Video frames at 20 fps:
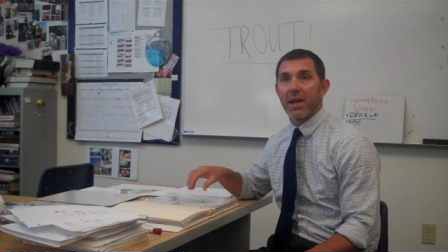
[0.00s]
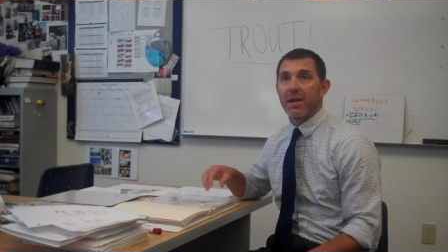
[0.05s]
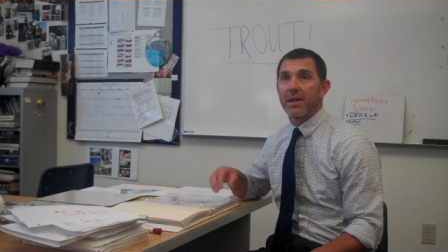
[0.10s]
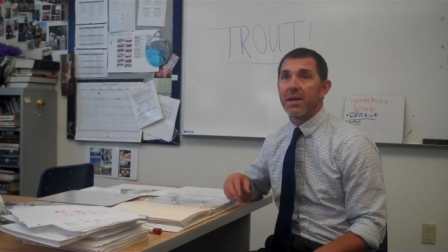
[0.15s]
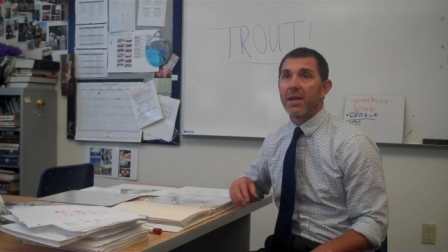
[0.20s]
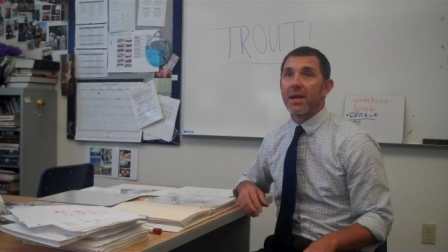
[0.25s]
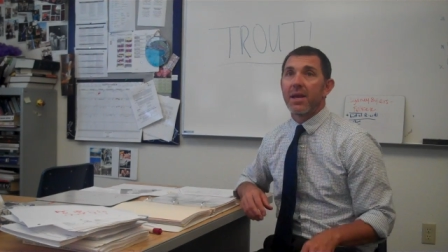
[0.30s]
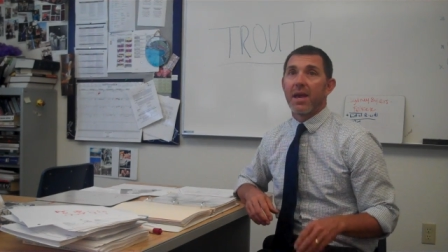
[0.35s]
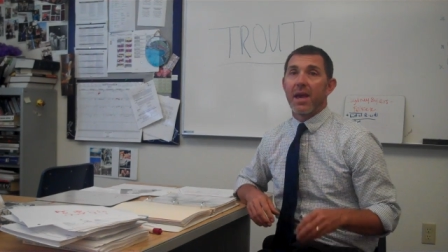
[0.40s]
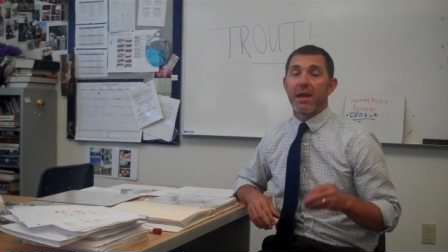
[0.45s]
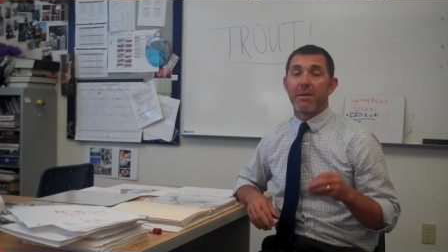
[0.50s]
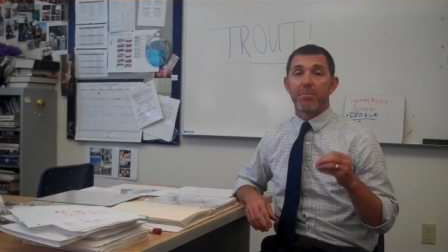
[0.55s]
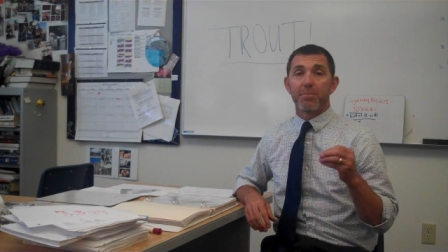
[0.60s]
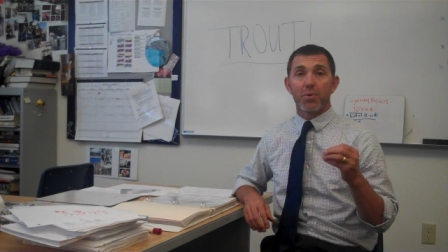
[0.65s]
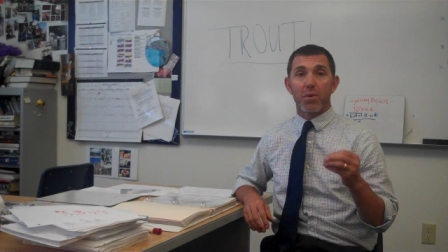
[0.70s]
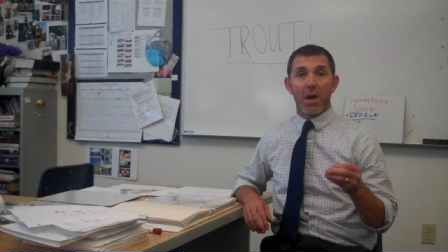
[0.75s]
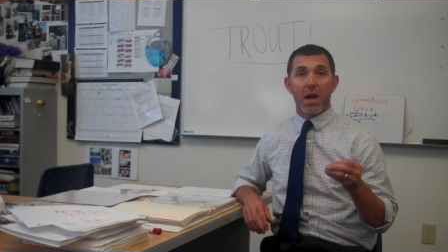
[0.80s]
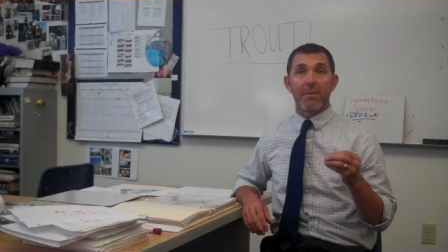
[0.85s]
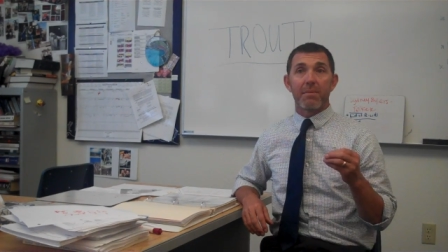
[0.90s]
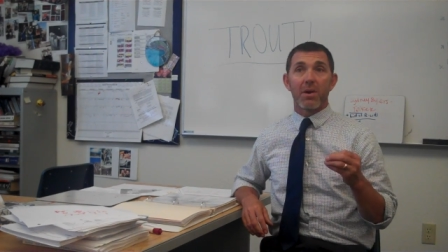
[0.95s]
And, and
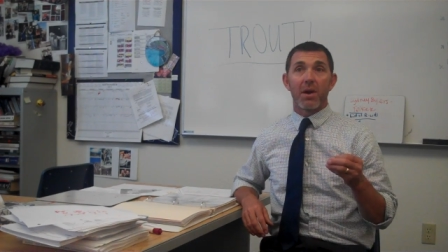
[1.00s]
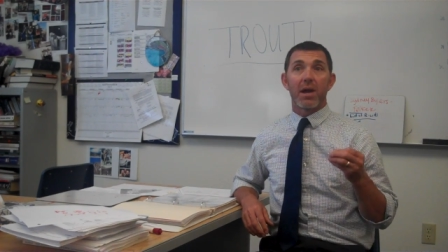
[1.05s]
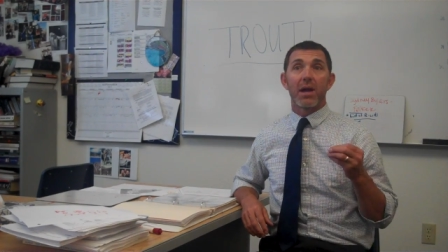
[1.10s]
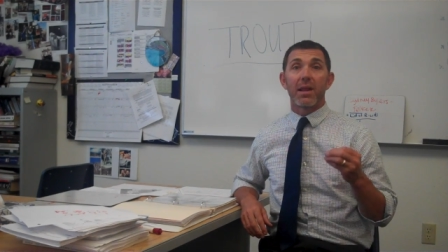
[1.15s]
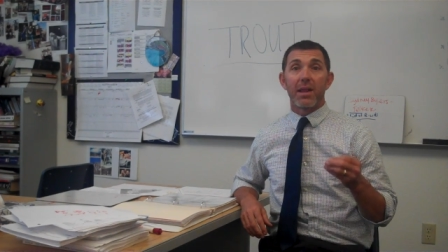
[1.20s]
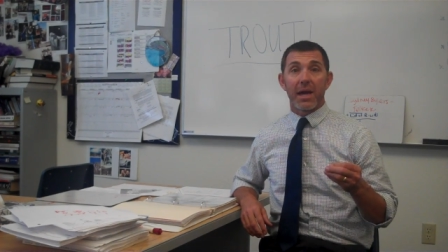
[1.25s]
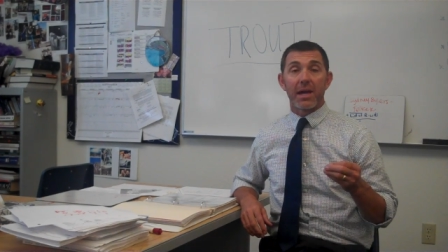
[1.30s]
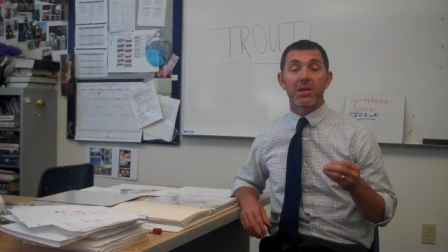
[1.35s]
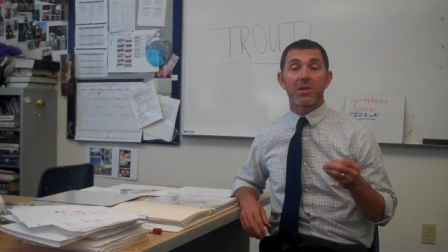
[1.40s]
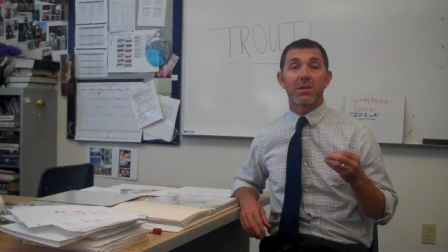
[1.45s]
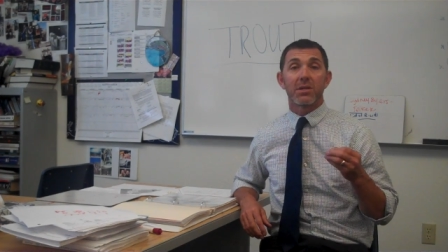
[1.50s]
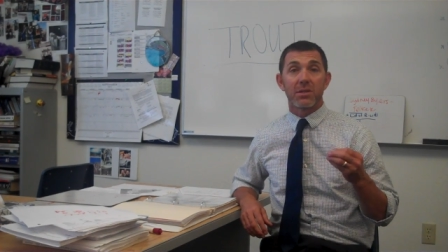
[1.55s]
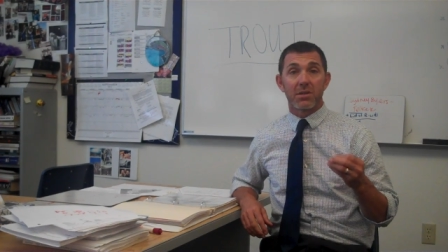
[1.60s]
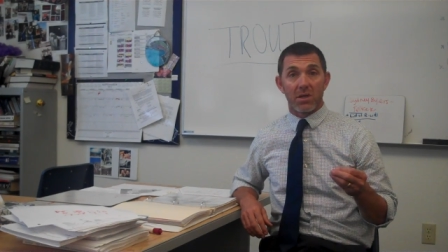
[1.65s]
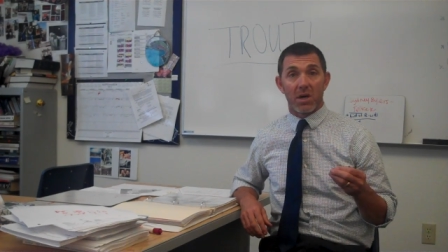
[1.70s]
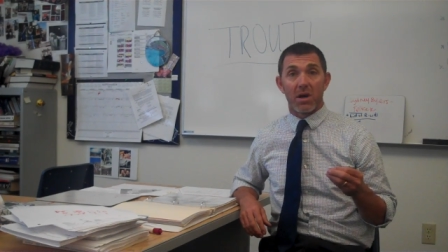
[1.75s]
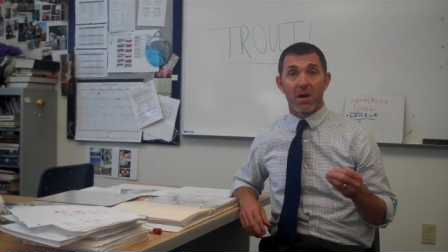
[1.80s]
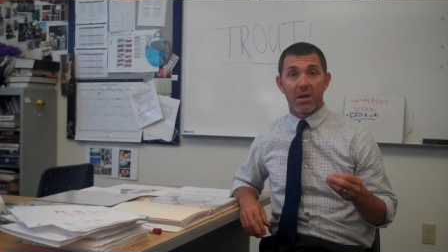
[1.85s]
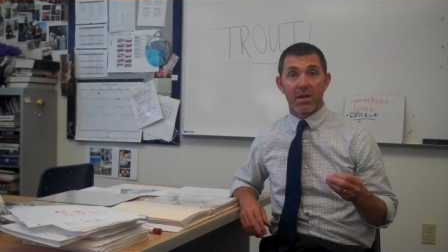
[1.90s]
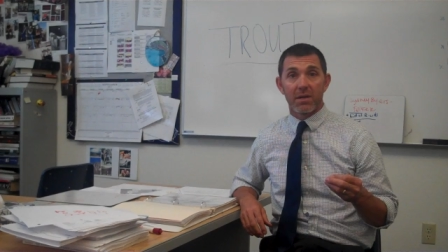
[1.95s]
primary elections
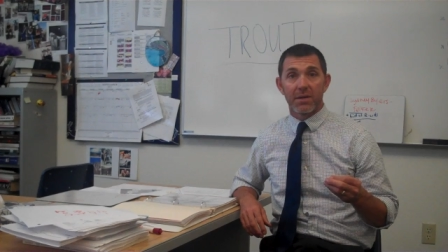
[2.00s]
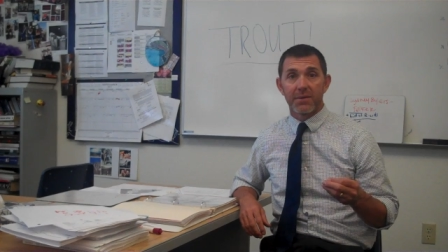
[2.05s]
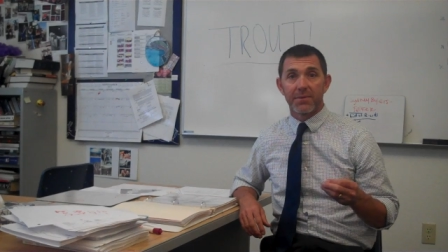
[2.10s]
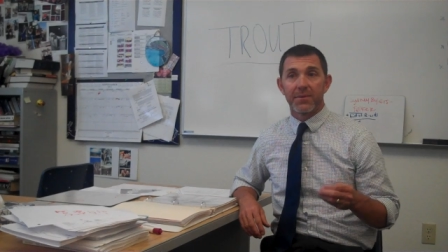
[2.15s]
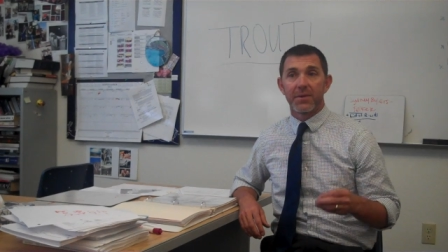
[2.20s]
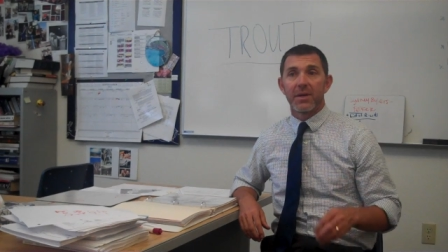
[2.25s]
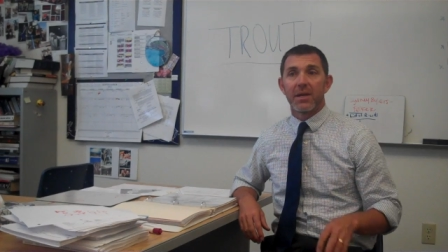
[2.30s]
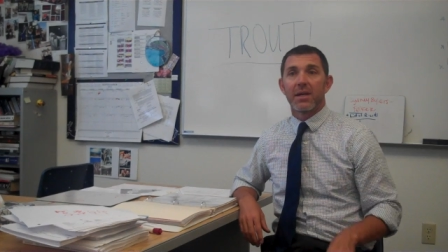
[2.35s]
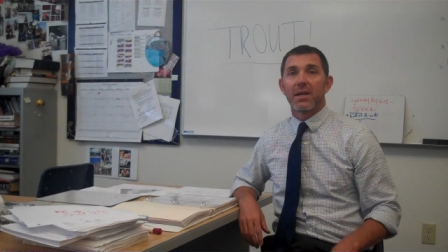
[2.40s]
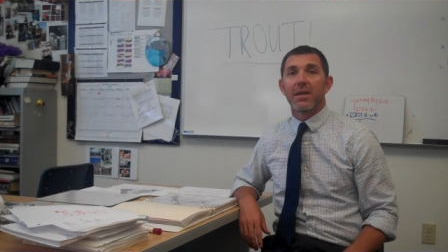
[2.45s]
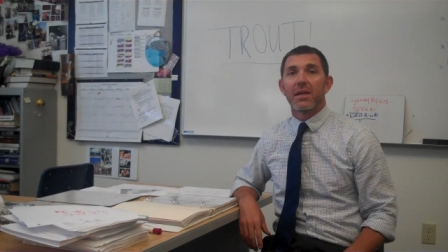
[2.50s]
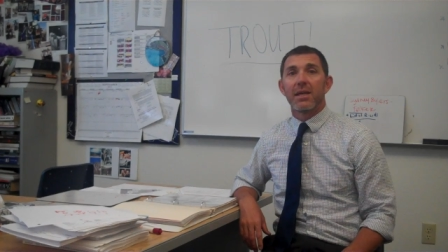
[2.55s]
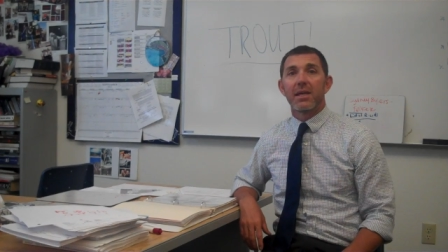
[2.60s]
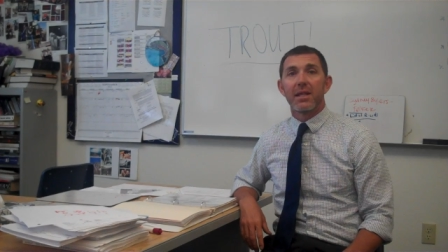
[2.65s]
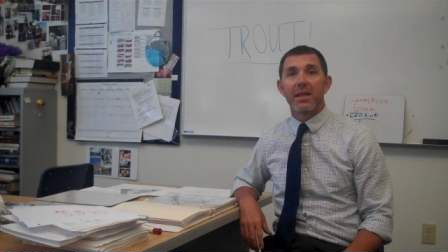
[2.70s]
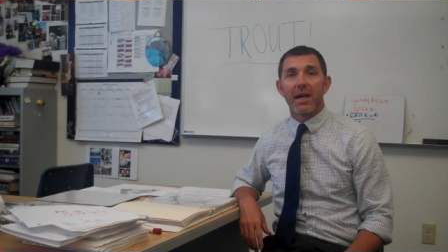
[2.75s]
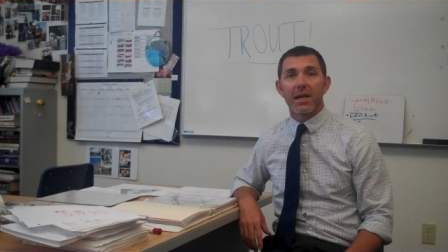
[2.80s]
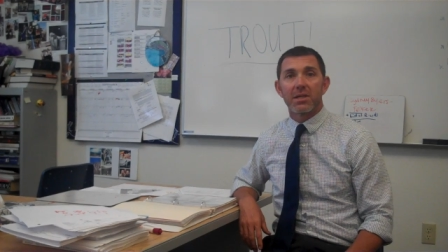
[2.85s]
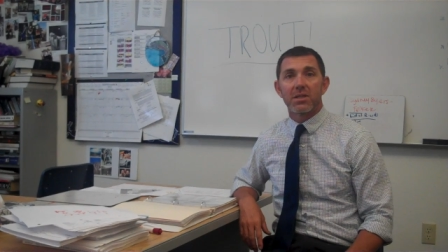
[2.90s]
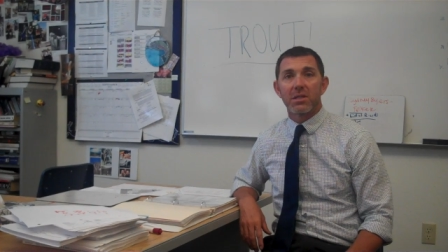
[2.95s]
are
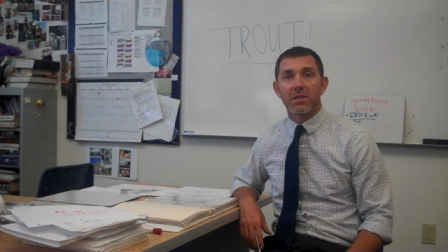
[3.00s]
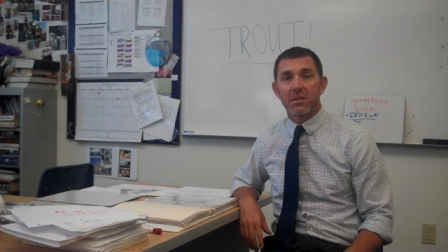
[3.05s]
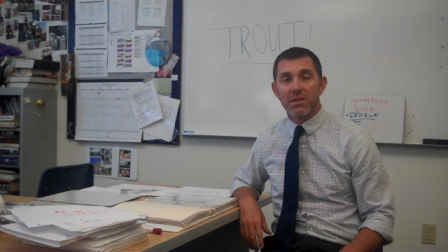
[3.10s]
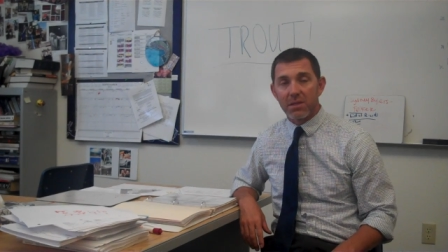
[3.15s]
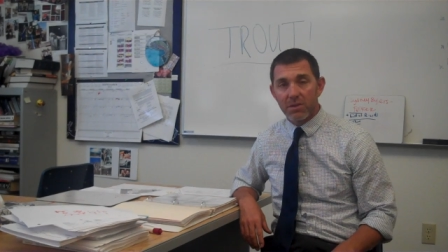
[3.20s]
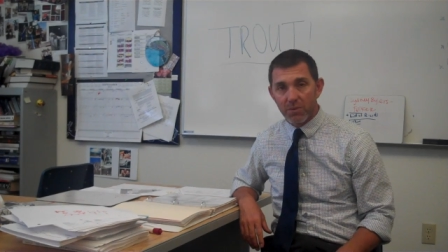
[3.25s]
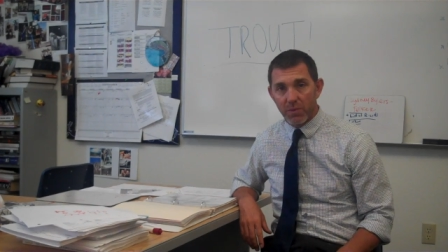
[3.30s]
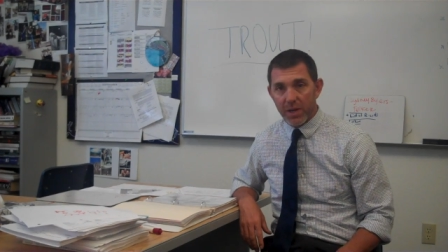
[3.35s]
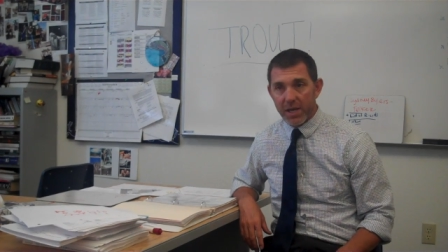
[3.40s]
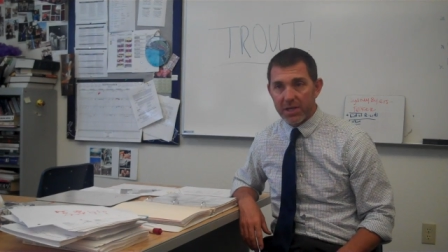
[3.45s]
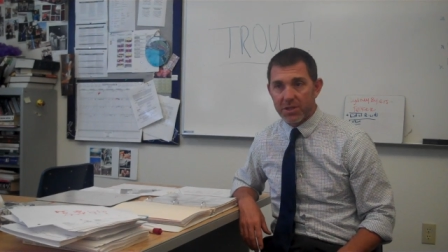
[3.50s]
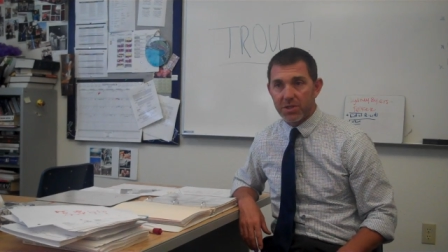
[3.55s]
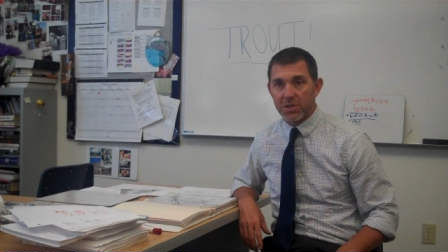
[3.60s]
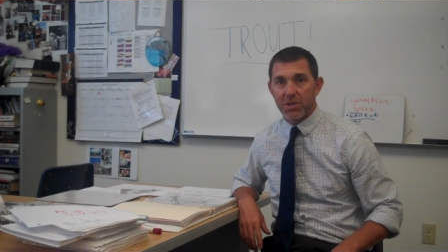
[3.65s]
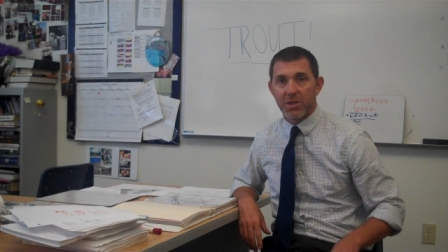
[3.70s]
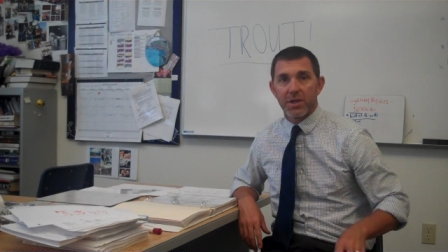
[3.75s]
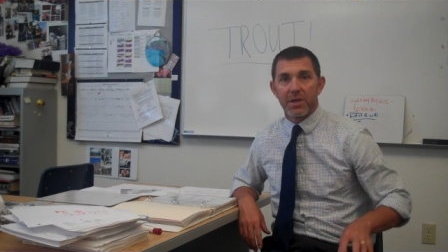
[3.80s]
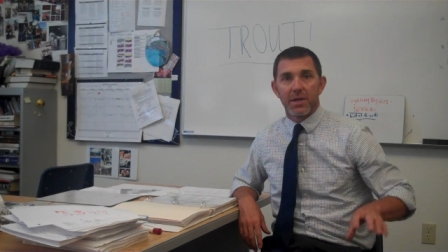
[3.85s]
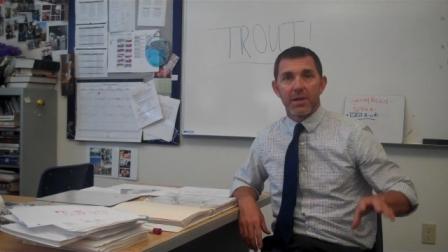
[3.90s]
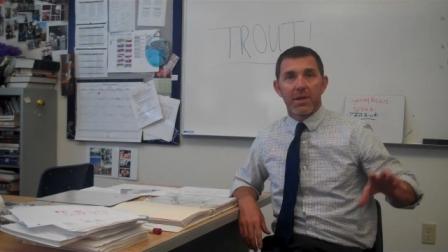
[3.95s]
elections in
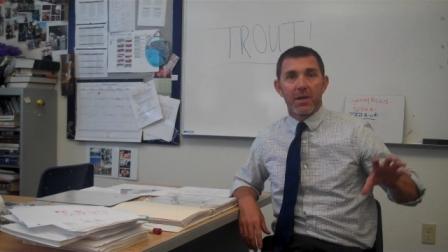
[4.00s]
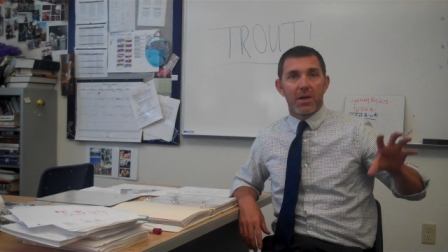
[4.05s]
which